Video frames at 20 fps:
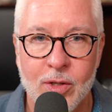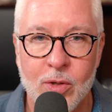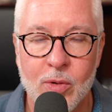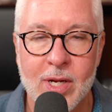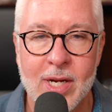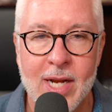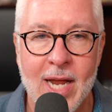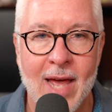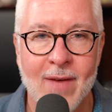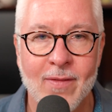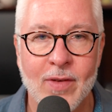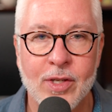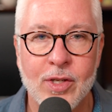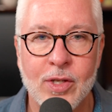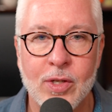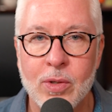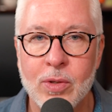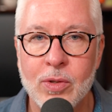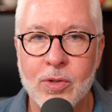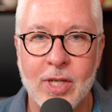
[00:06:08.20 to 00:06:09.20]
you can have a
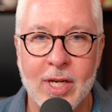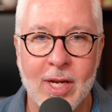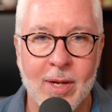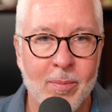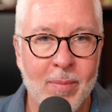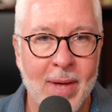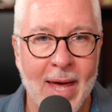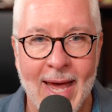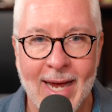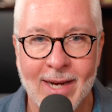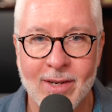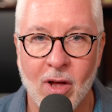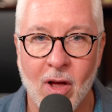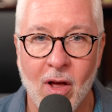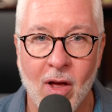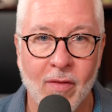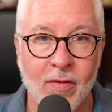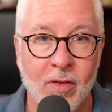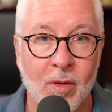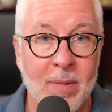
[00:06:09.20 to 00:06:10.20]
huge impact
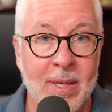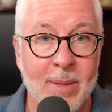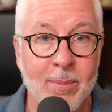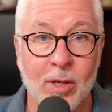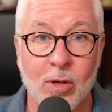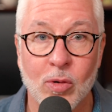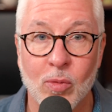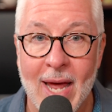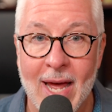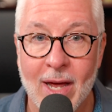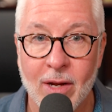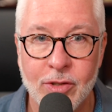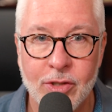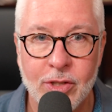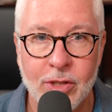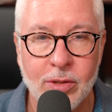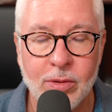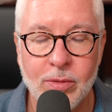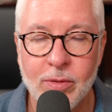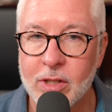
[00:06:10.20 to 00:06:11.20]
on the people around
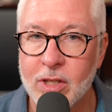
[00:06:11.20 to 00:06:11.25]
you,